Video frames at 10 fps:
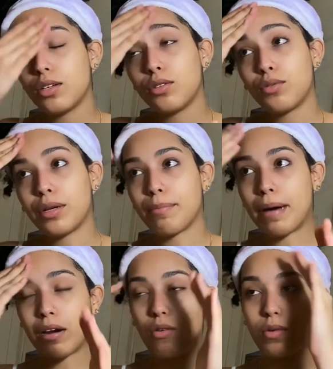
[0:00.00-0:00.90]
doing
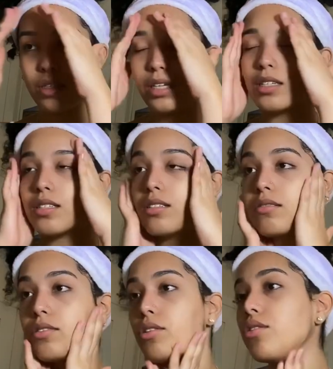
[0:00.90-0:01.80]
bad on one test
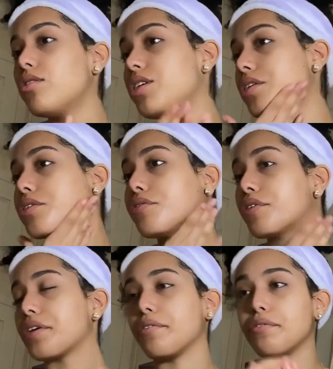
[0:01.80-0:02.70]
your whole year is
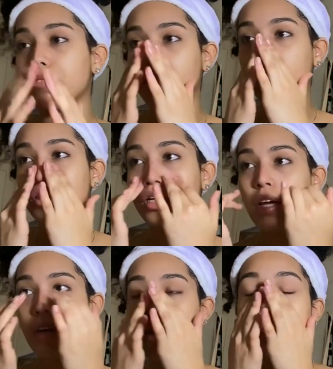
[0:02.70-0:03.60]
fucking fucked
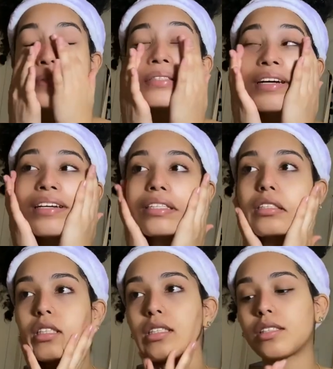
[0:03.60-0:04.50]
which kind of
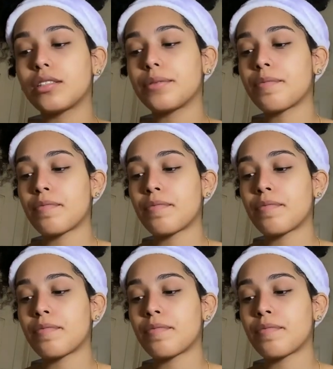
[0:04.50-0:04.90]
sucks